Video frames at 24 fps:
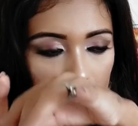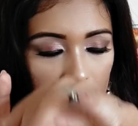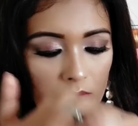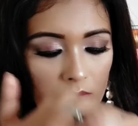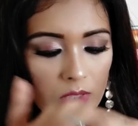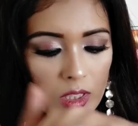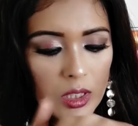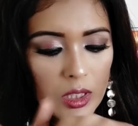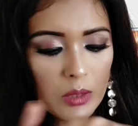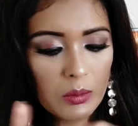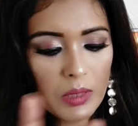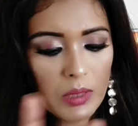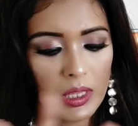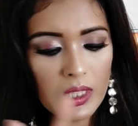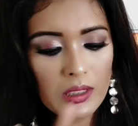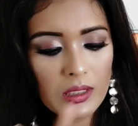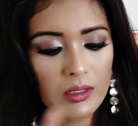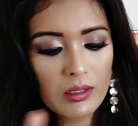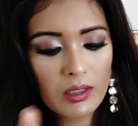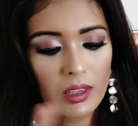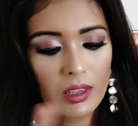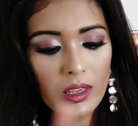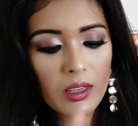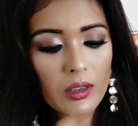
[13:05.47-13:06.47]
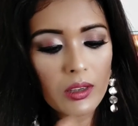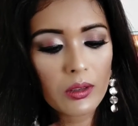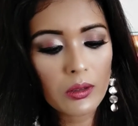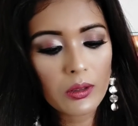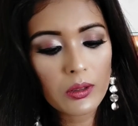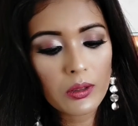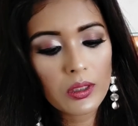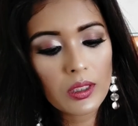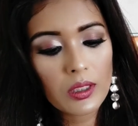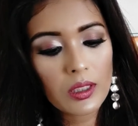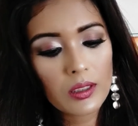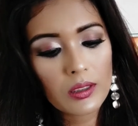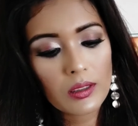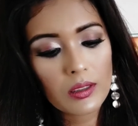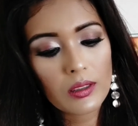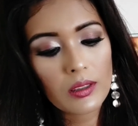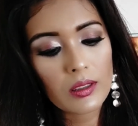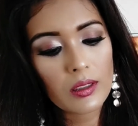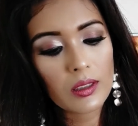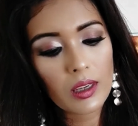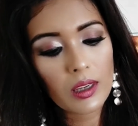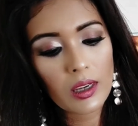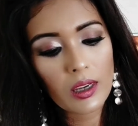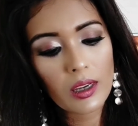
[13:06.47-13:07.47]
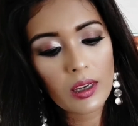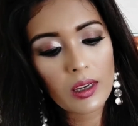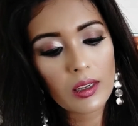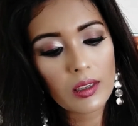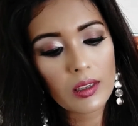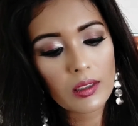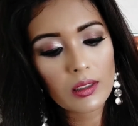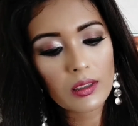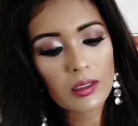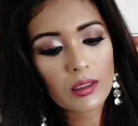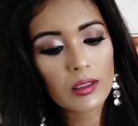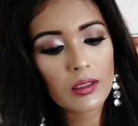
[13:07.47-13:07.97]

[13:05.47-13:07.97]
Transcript: Smells really good, and